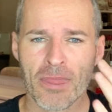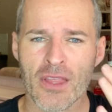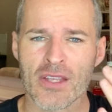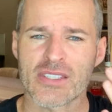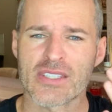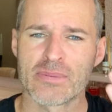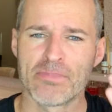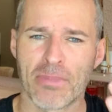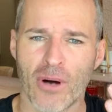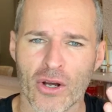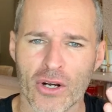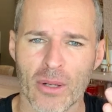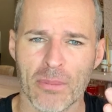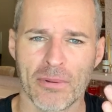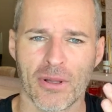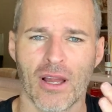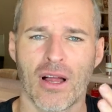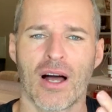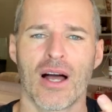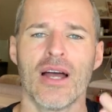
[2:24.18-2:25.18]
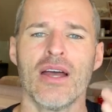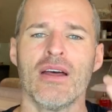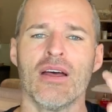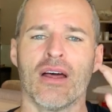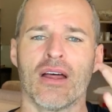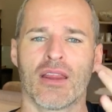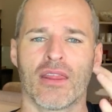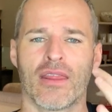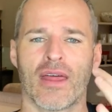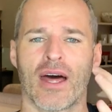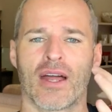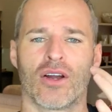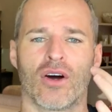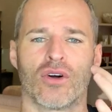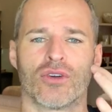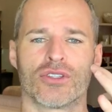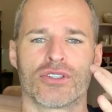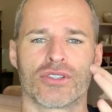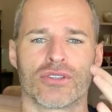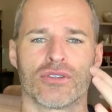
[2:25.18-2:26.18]
spot apply that
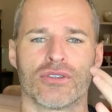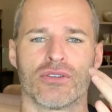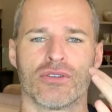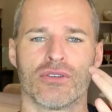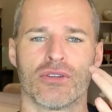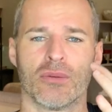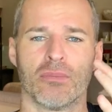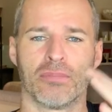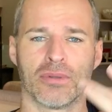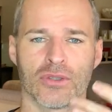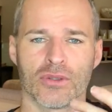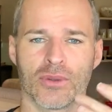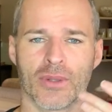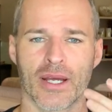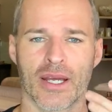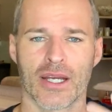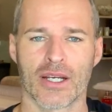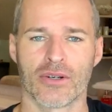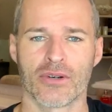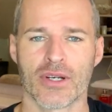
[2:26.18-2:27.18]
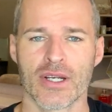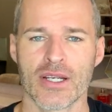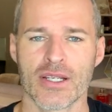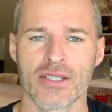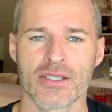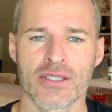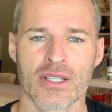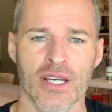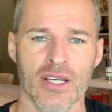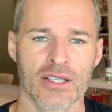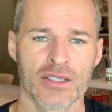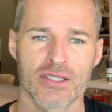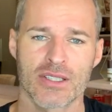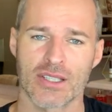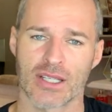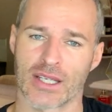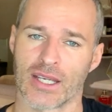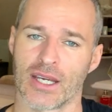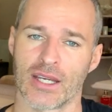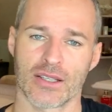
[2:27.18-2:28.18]
onto the bluer areas
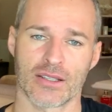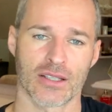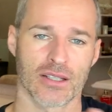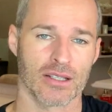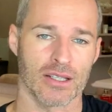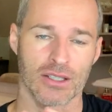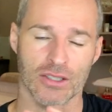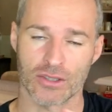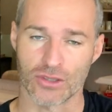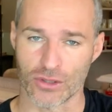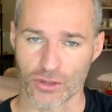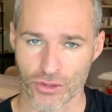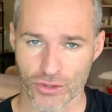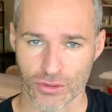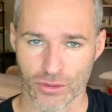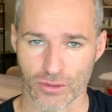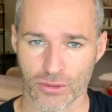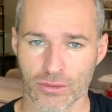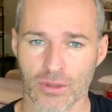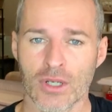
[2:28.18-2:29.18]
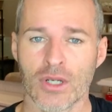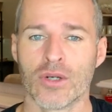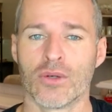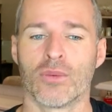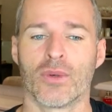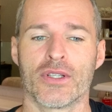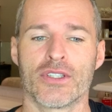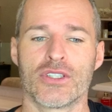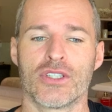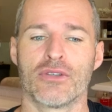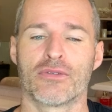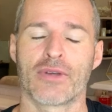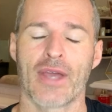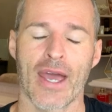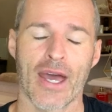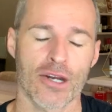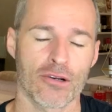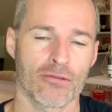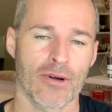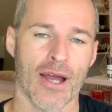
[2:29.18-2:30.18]
to get it neutral. Once you've
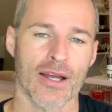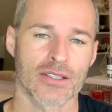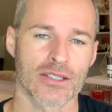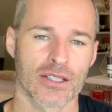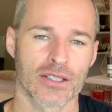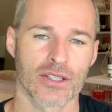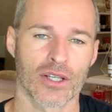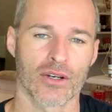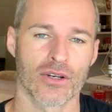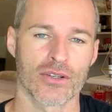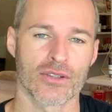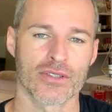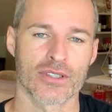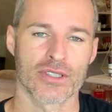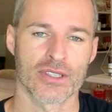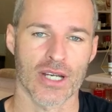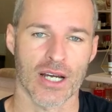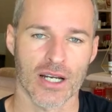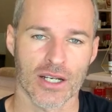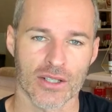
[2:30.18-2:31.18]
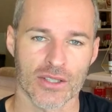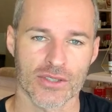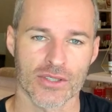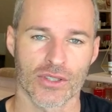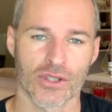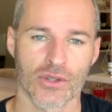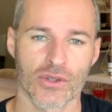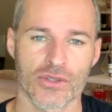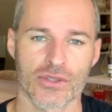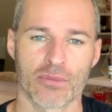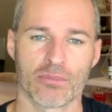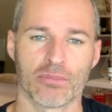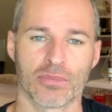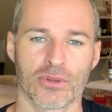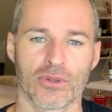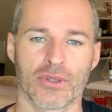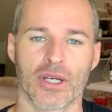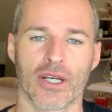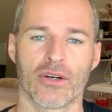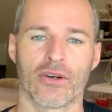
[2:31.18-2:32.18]
counteracted those darker circles and
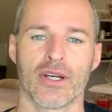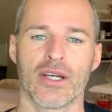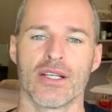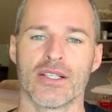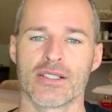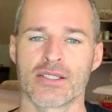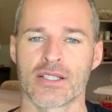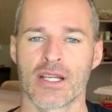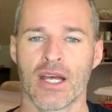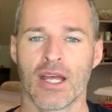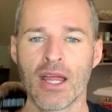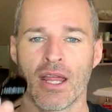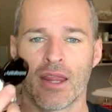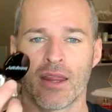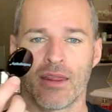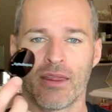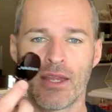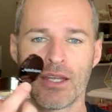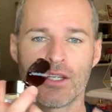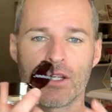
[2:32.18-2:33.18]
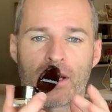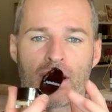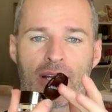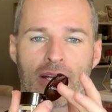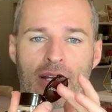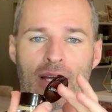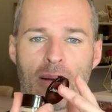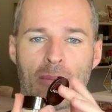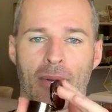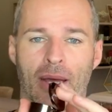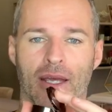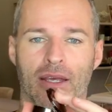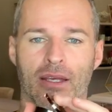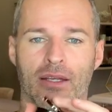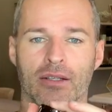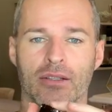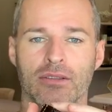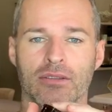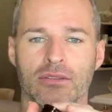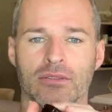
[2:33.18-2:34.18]
blue areas, then you're going to come back
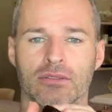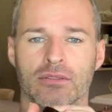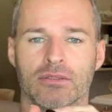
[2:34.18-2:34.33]
in